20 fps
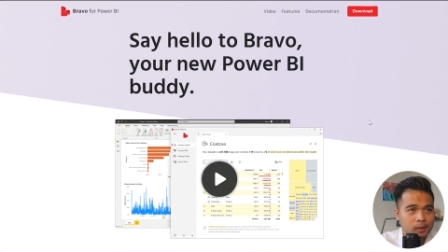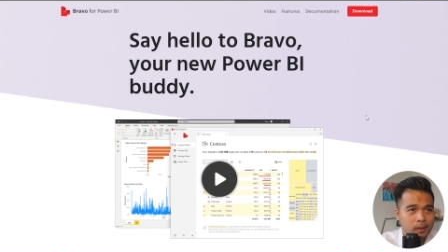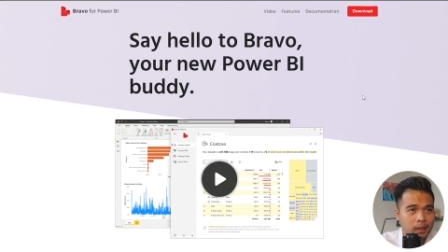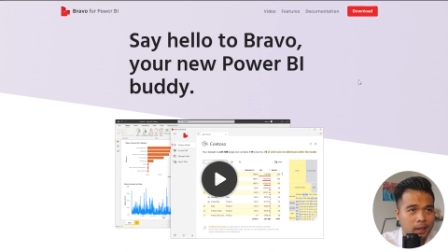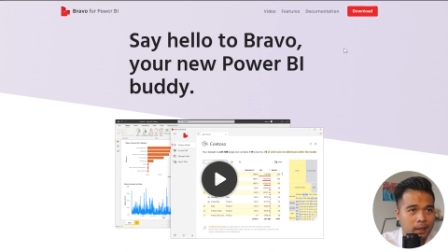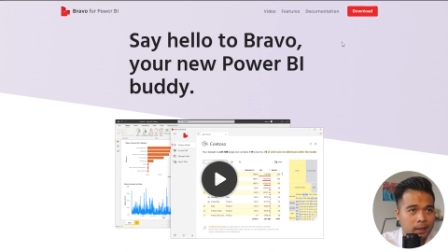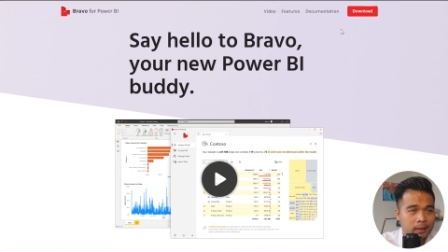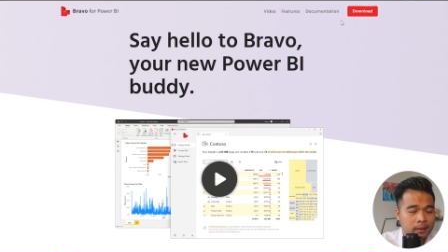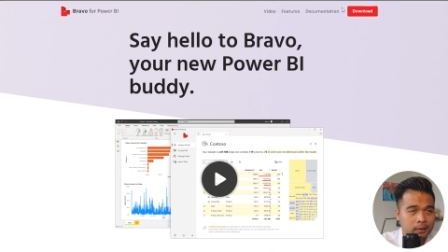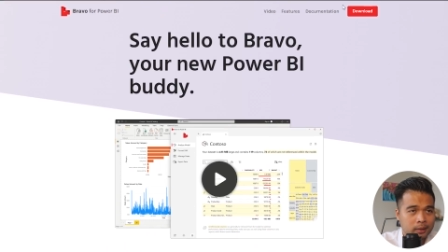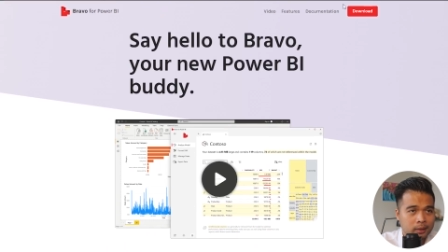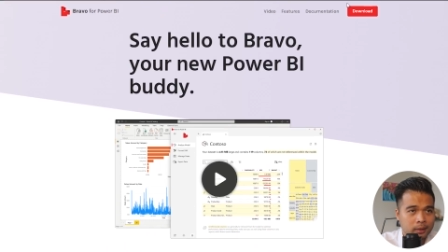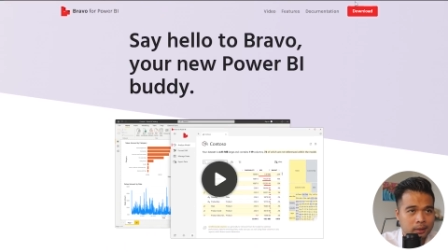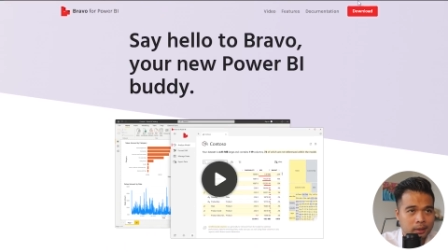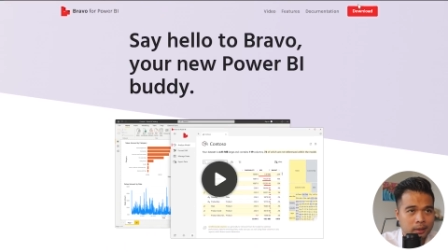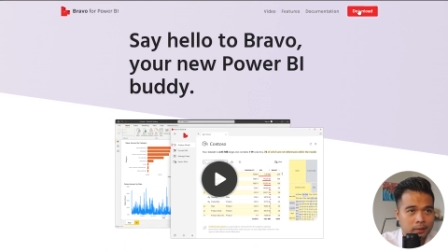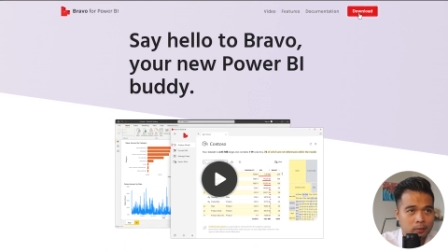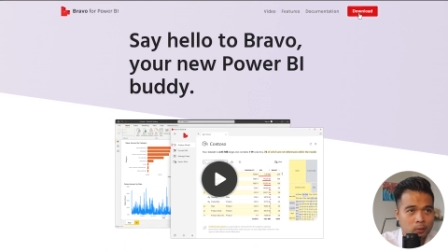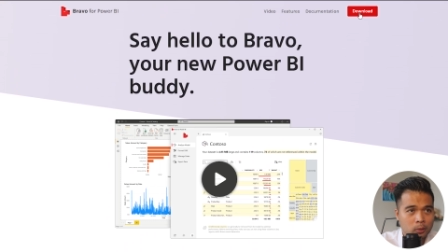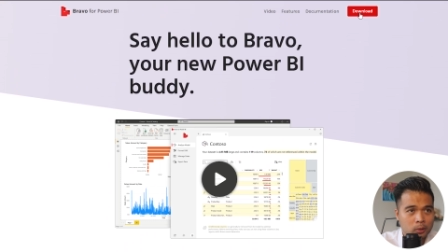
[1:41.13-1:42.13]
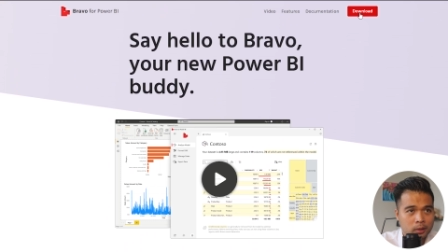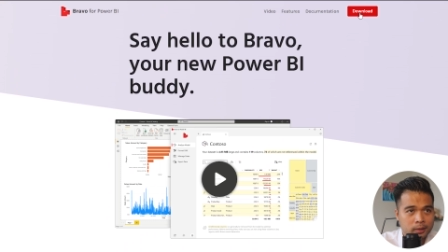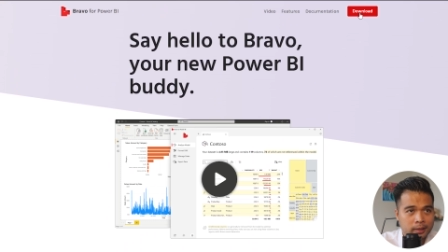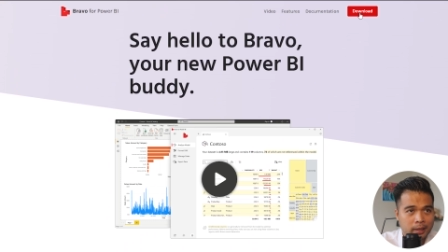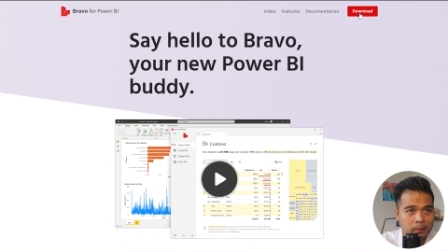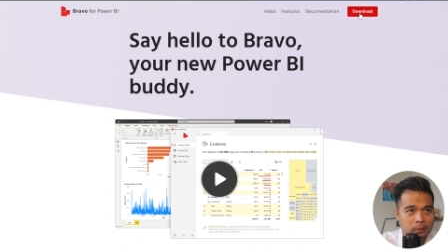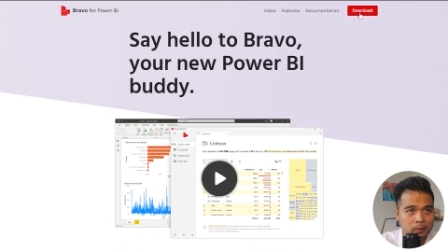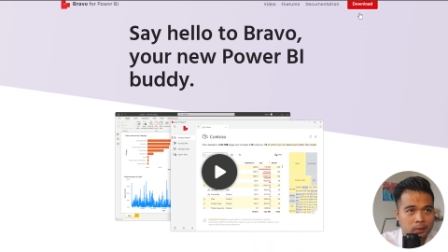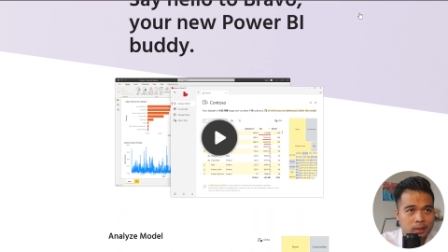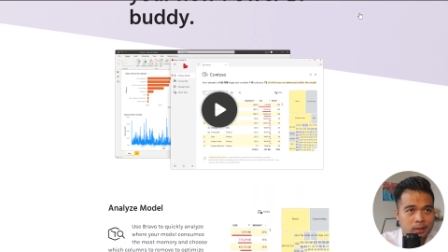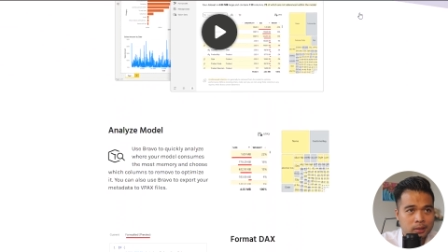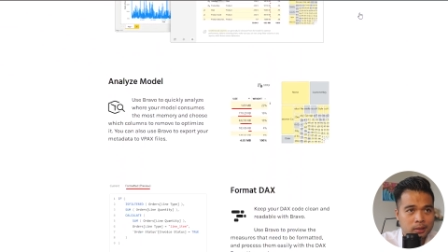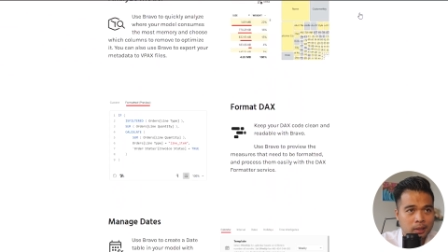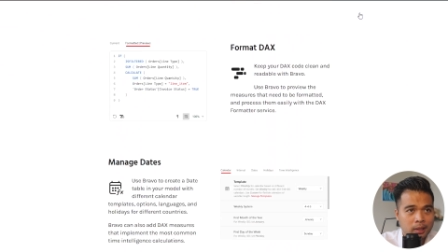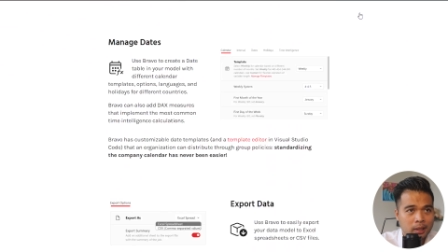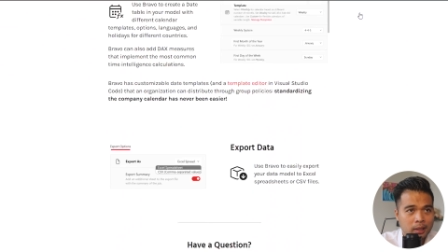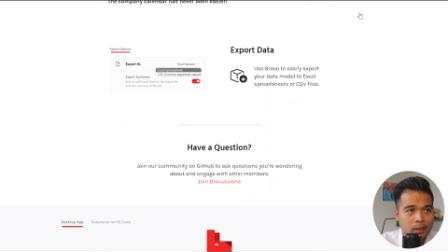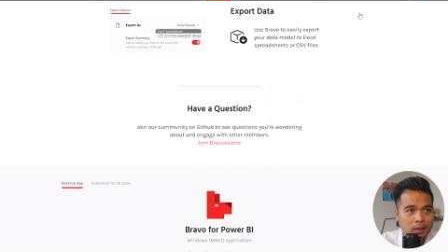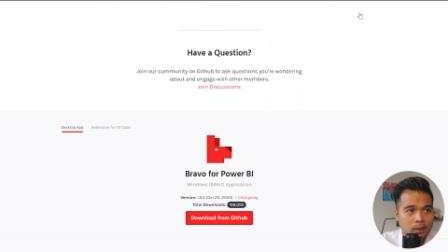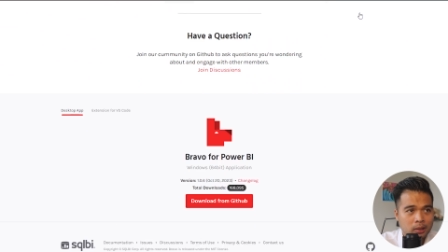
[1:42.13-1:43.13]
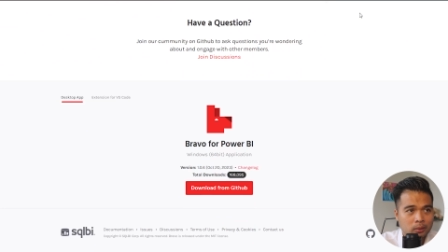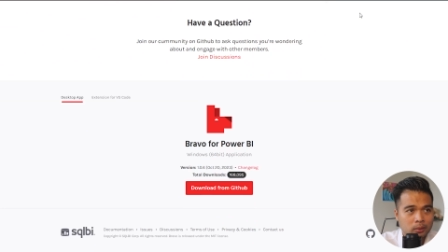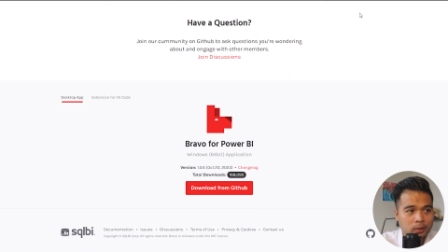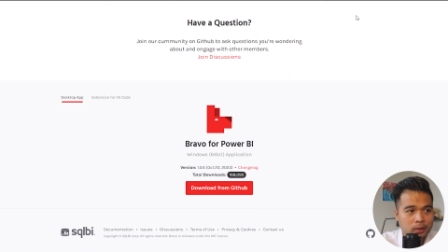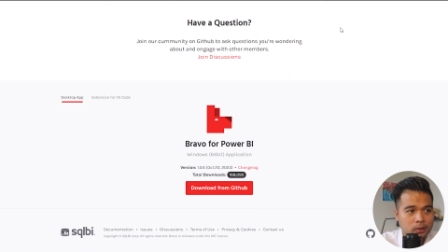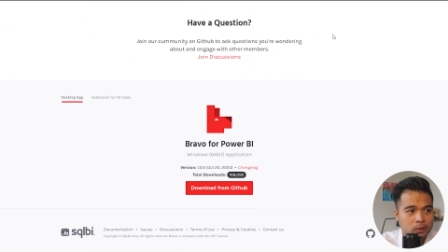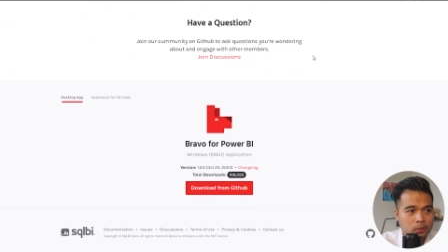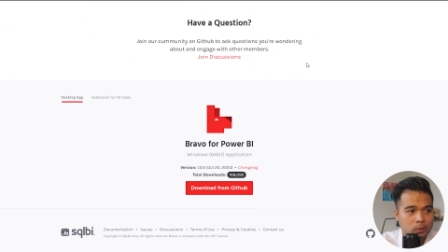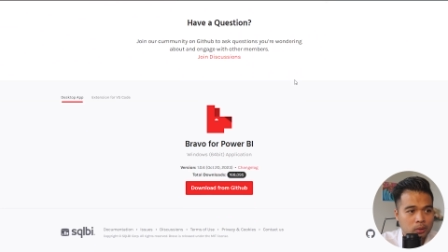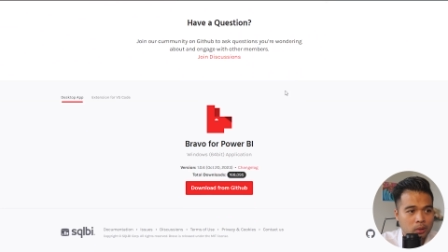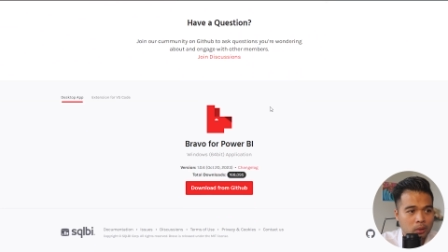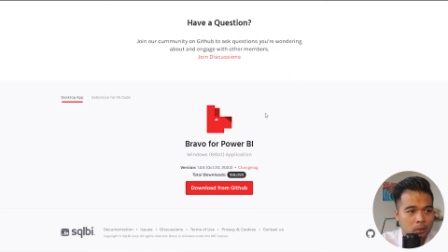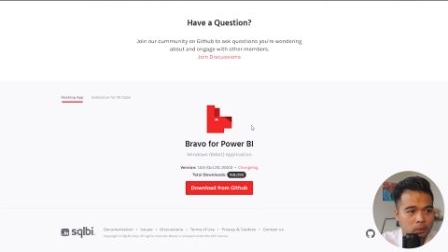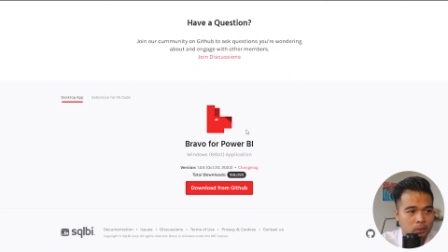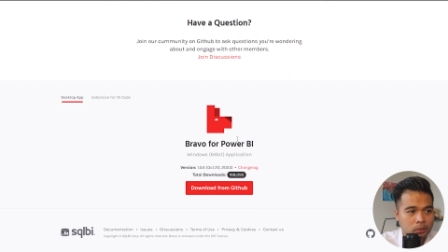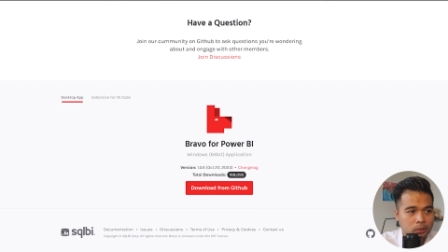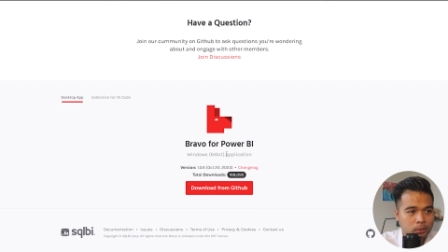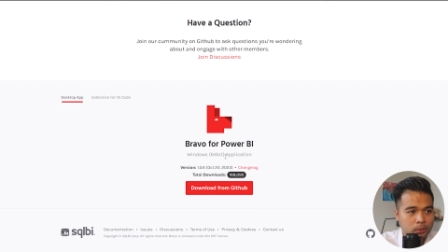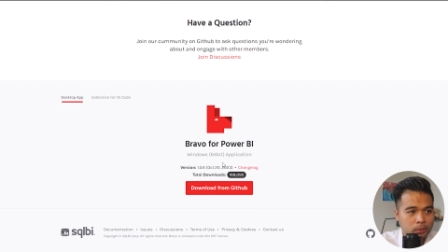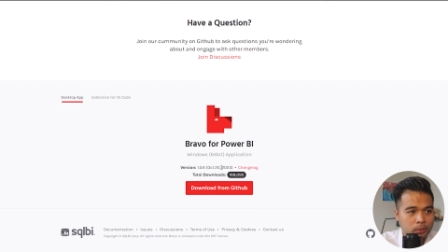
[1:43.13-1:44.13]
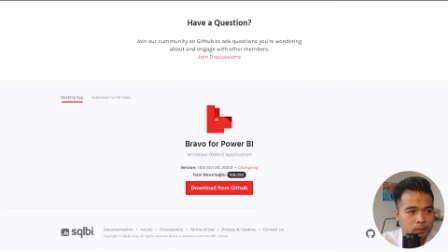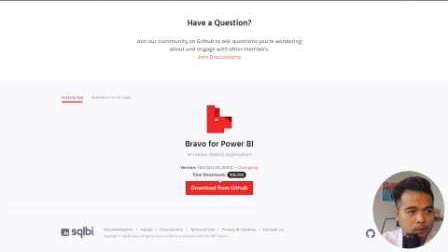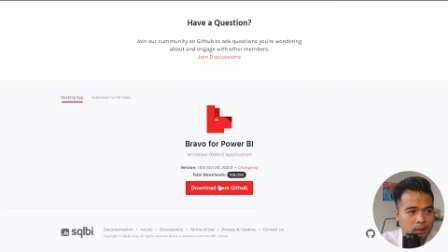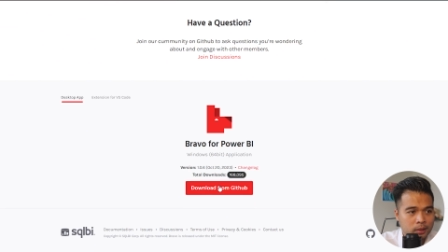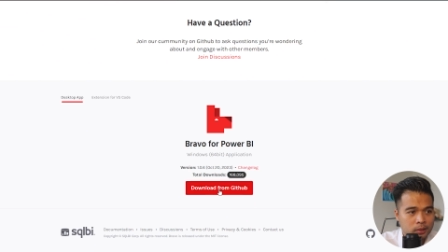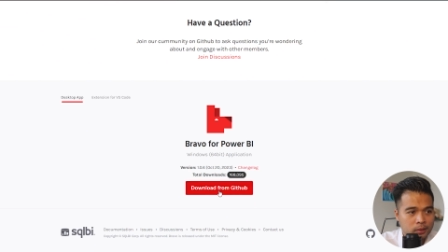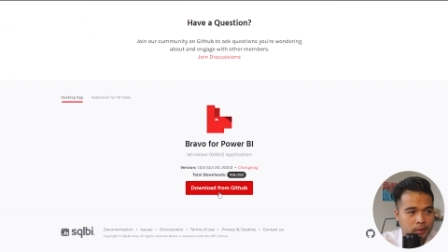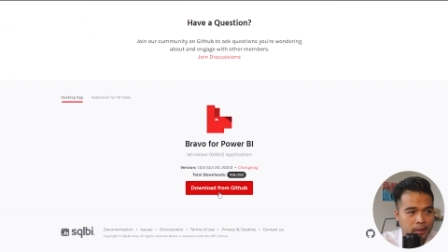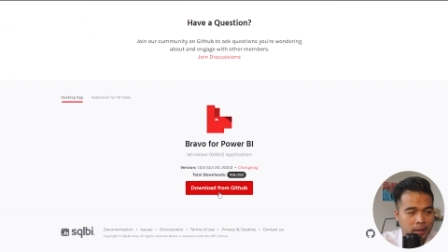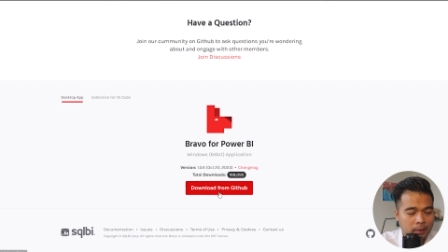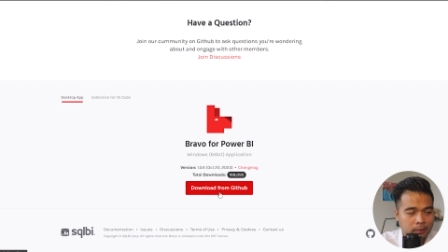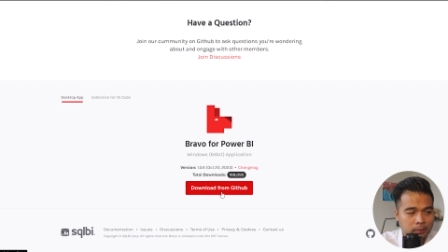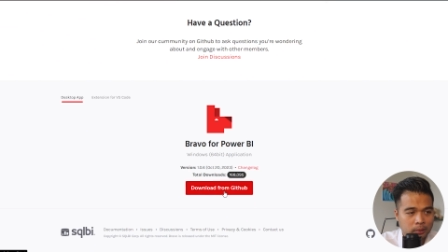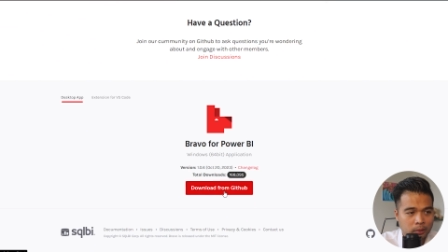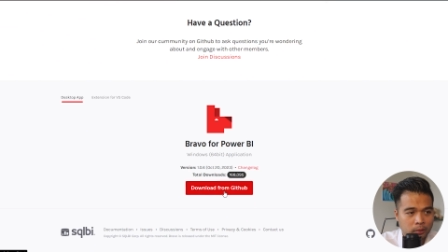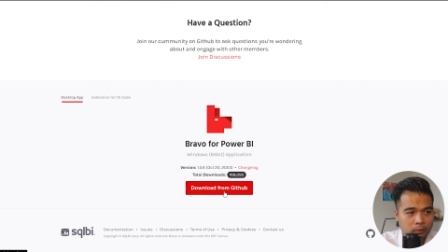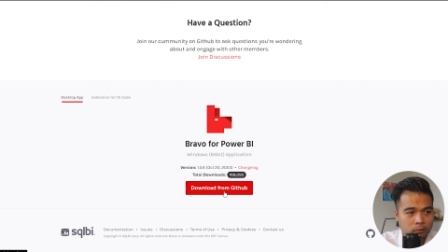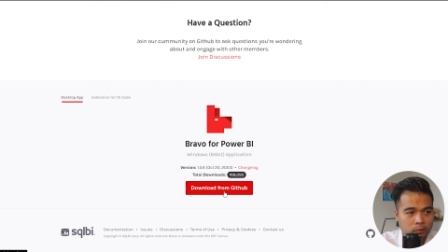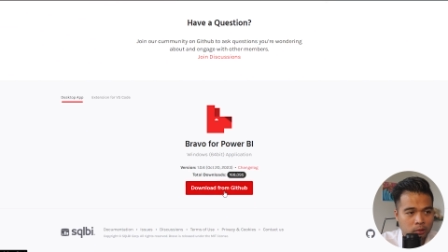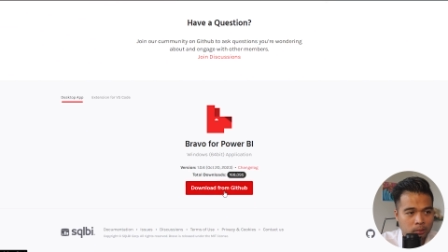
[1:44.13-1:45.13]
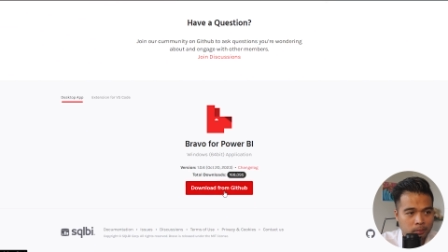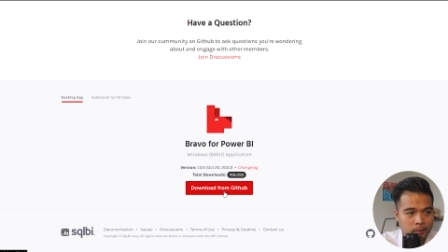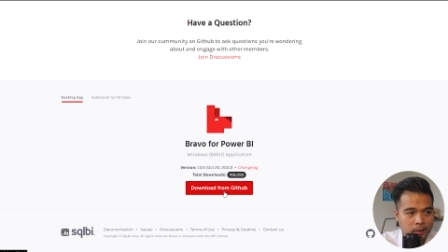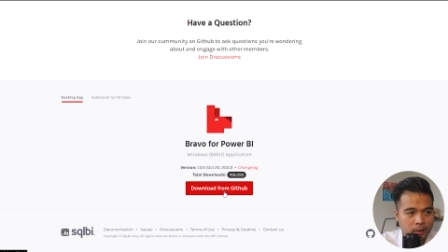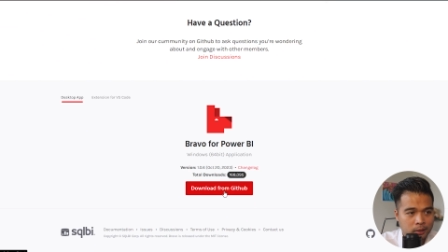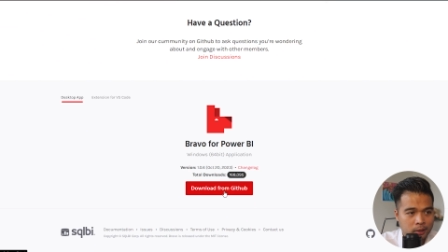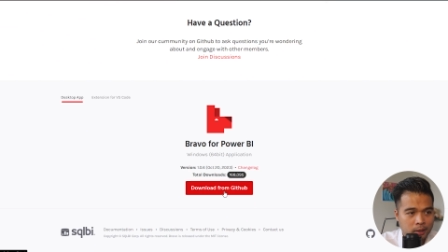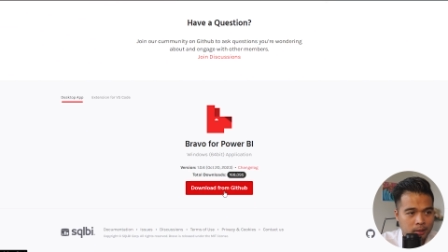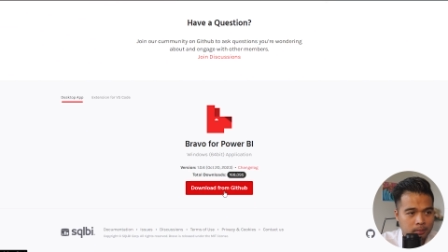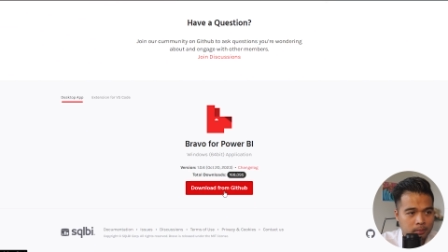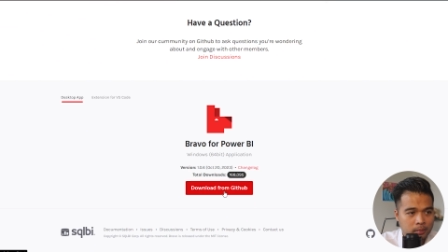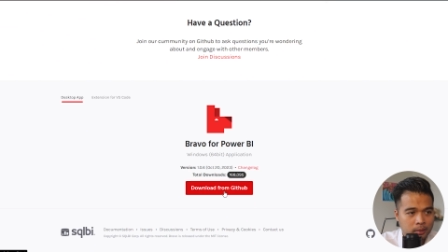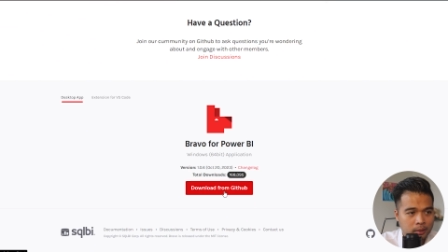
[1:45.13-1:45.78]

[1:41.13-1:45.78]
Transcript: And uh, if you want to download it, you'll need to go to this download from GitHub